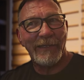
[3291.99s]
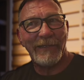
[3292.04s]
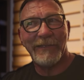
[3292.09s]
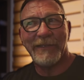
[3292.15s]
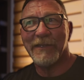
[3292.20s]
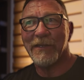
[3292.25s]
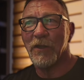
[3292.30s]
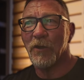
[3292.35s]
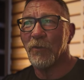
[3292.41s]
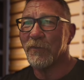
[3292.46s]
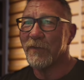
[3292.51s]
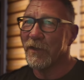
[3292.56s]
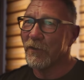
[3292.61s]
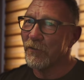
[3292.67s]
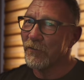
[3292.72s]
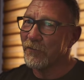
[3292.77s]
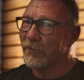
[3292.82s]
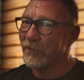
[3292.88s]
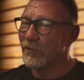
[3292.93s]

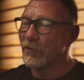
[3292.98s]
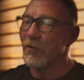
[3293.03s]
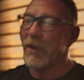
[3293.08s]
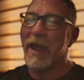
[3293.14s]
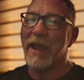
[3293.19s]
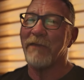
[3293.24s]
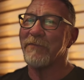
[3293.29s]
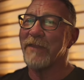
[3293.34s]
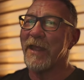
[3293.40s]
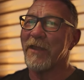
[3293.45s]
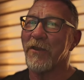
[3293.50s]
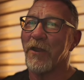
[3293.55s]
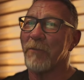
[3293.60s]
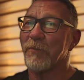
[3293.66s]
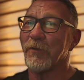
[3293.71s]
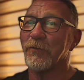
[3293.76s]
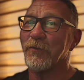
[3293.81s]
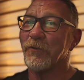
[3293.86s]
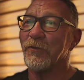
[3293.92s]
You have that
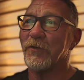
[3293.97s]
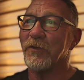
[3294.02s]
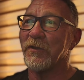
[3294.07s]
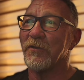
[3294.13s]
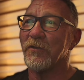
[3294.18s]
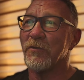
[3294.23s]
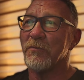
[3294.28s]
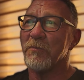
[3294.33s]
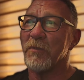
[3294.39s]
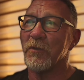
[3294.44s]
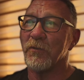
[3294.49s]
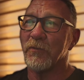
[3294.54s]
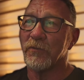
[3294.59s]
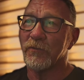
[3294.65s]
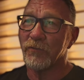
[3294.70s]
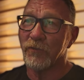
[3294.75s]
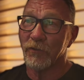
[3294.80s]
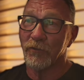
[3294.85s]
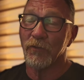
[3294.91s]
opportunity
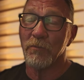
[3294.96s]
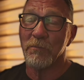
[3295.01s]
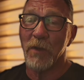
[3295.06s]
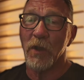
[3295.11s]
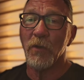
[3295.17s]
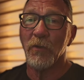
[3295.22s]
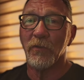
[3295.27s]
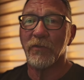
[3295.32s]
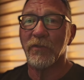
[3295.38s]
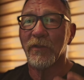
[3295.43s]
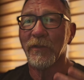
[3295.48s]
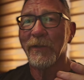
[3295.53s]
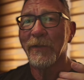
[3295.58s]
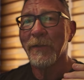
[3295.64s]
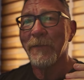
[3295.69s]
to do both,